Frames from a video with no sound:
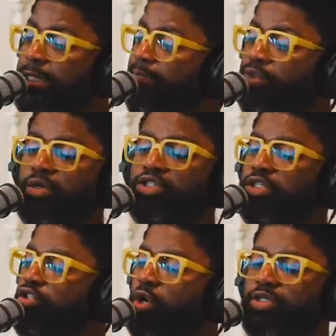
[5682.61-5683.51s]
There's just
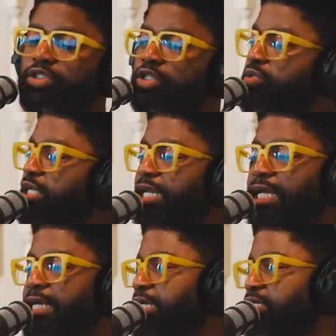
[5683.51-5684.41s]
no excuse at
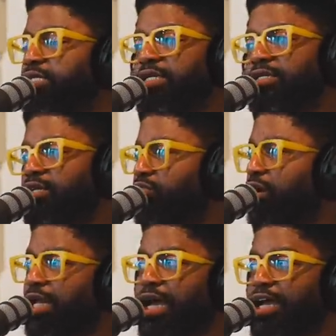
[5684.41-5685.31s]
any season of our
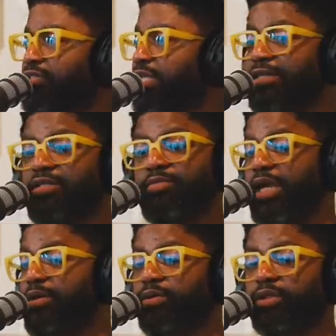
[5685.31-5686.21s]
lives not to be
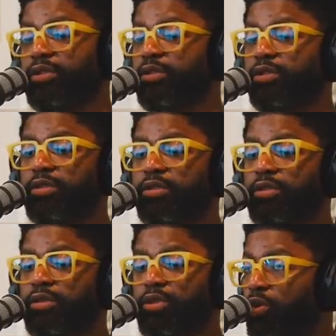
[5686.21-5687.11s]
able to
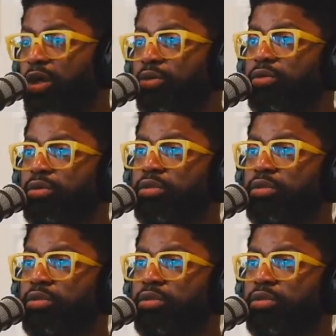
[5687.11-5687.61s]
grow.